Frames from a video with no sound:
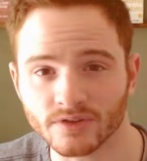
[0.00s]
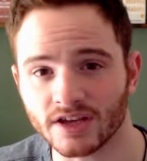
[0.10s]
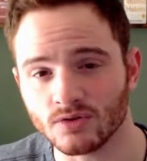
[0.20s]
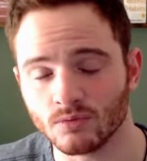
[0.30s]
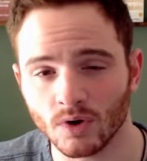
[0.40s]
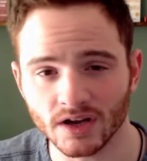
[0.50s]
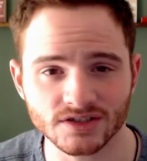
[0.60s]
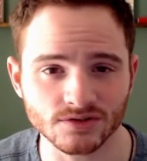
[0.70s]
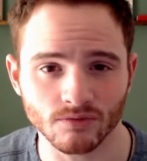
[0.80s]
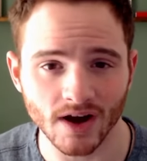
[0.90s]
or that you
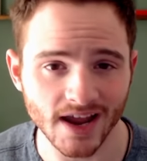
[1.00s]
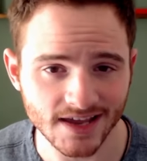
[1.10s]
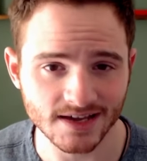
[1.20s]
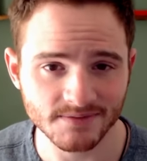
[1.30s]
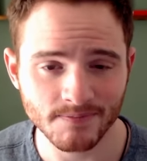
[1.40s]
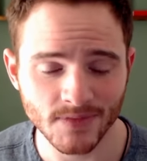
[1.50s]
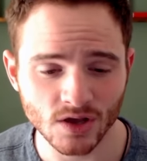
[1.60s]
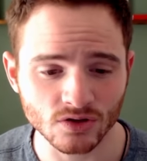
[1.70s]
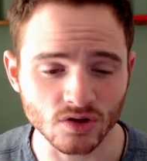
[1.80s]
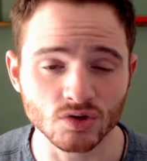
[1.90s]
want to rank,
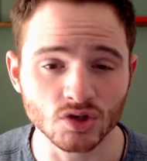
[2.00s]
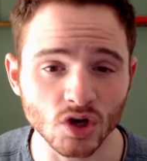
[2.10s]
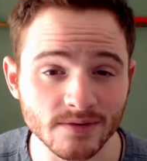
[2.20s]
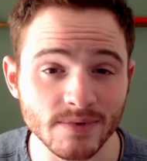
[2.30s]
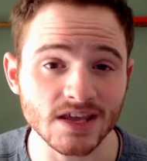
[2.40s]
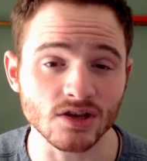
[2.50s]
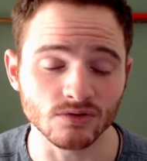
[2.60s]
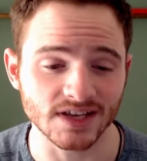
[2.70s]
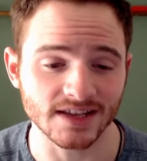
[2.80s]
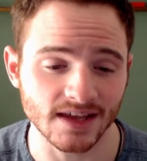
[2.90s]
you should be
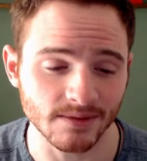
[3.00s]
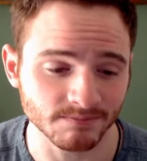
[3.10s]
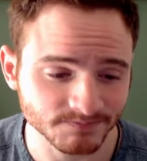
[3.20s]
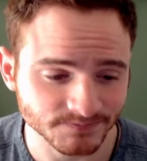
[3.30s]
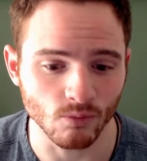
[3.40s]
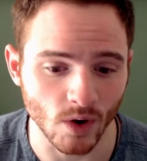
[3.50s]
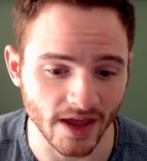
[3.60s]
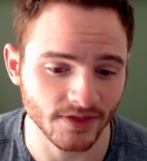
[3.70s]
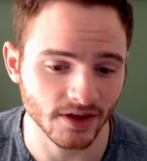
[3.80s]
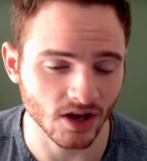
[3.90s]
using them
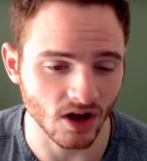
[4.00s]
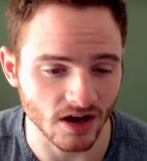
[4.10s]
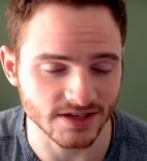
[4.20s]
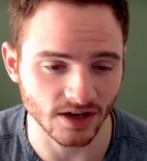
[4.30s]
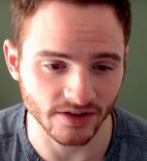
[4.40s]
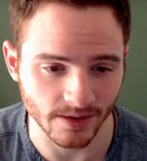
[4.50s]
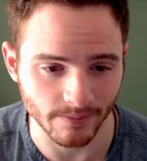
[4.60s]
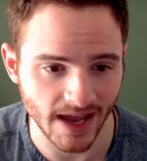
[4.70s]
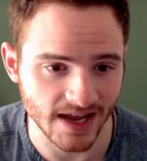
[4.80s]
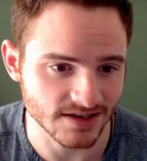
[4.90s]
with content on
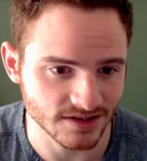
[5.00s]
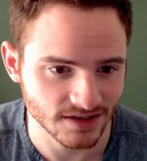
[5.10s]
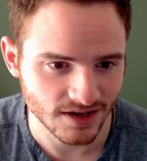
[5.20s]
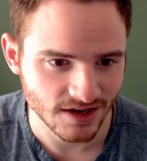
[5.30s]
the page.